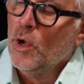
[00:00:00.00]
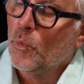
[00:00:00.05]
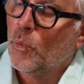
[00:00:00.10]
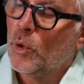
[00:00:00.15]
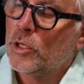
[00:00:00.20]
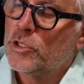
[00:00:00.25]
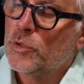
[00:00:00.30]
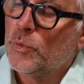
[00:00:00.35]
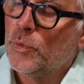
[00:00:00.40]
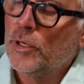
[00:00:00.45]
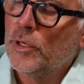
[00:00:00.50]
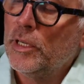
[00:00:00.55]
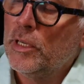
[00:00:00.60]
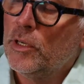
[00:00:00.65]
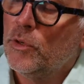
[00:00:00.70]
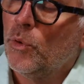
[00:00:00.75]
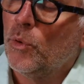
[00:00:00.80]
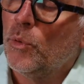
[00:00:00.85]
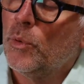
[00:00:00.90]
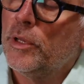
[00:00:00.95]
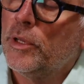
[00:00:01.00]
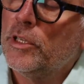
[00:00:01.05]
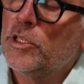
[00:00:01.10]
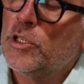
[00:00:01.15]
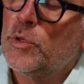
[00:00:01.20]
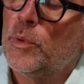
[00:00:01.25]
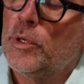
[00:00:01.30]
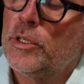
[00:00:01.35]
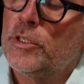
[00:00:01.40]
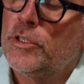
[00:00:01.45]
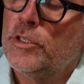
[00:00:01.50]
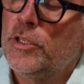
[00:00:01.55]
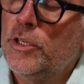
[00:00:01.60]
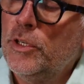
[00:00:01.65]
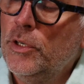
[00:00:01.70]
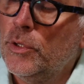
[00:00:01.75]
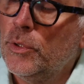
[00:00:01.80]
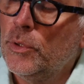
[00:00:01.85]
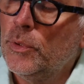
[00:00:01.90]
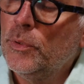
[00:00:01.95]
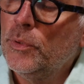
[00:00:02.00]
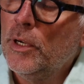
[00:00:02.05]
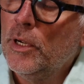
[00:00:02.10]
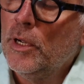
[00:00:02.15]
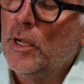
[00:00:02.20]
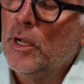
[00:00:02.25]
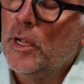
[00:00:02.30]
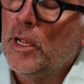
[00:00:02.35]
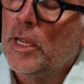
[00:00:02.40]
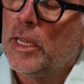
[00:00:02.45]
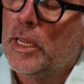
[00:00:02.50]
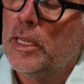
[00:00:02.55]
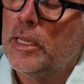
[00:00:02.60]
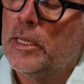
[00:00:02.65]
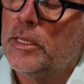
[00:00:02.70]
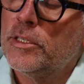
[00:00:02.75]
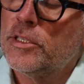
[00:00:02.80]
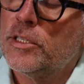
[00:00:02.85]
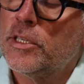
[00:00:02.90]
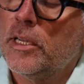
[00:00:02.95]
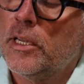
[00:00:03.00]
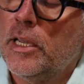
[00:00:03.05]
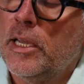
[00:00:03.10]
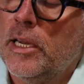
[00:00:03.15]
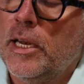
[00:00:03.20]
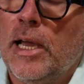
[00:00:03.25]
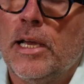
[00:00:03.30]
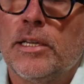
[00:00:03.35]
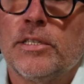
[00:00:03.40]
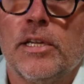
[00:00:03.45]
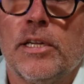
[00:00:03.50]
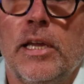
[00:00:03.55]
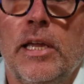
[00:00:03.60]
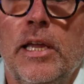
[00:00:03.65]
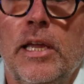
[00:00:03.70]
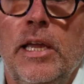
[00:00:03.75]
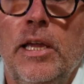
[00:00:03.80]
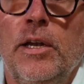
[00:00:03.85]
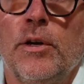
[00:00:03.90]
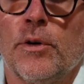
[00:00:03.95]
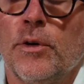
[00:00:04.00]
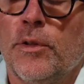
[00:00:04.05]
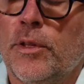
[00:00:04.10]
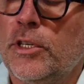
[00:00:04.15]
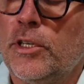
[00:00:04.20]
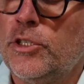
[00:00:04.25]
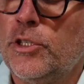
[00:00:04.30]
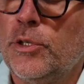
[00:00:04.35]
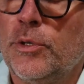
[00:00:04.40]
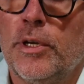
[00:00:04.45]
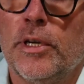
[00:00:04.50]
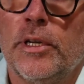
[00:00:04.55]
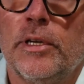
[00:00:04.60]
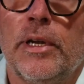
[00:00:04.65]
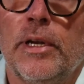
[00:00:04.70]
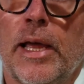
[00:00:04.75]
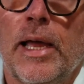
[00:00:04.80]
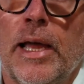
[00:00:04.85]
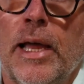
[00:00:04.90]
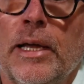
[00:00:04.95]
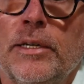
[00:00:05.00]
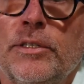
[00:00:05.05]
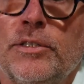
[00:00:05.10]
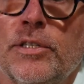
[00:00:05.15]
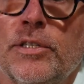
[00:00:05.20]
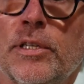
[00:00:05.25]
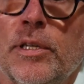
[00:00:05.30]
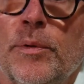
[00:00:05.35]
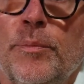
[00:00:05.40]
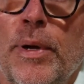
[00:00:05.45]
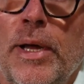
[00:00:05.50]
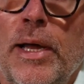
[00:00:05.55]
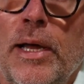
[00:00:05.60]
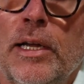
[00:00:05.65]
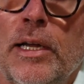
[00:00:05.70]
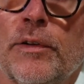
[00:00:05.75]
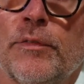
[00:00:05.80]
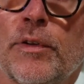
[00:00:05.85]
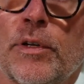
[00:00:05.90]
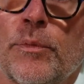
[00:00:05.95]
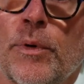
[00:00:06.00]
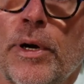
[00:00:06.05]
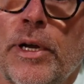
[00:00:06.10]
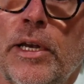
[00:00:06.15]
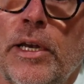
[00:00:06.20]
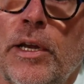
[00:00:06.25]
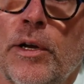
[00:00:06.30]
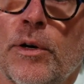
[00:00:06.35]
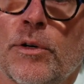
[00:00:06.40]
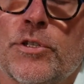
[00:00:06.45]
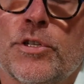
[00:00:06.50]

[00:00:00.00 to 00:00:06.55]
What's really cool with this one too is it has a heater that you can add to the back of it right here.